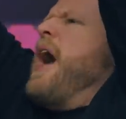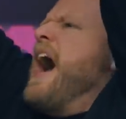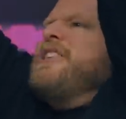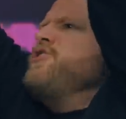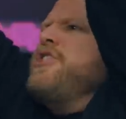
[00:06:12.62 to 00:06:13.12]

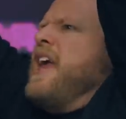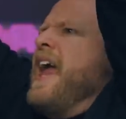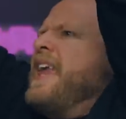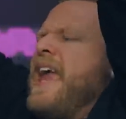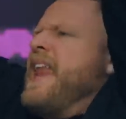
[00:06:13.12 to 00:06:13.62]
high. She
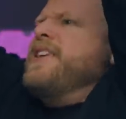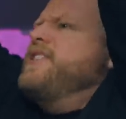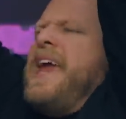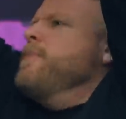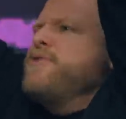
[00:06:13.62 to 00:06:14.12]
can't get it.
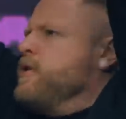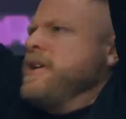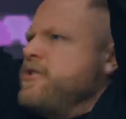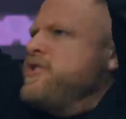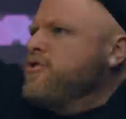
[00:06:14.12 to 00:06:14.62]
Damsel
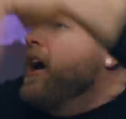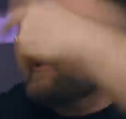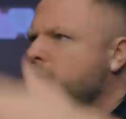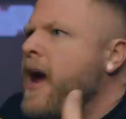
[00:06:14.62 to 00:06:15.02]
in distress,